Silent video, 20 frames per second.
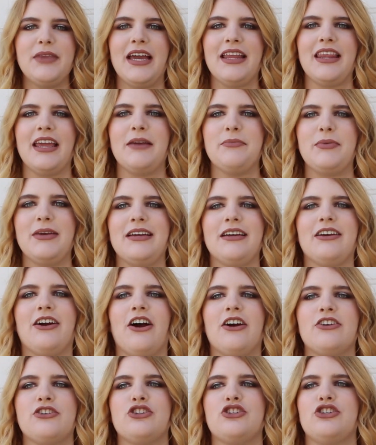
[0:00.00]
and like
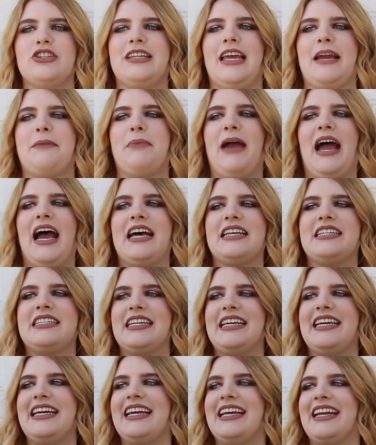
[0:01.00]
cars are just like
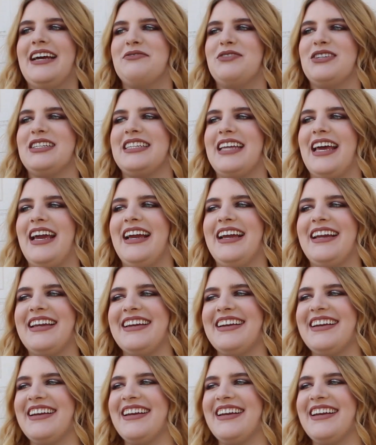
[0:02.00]
passing and I'm just like.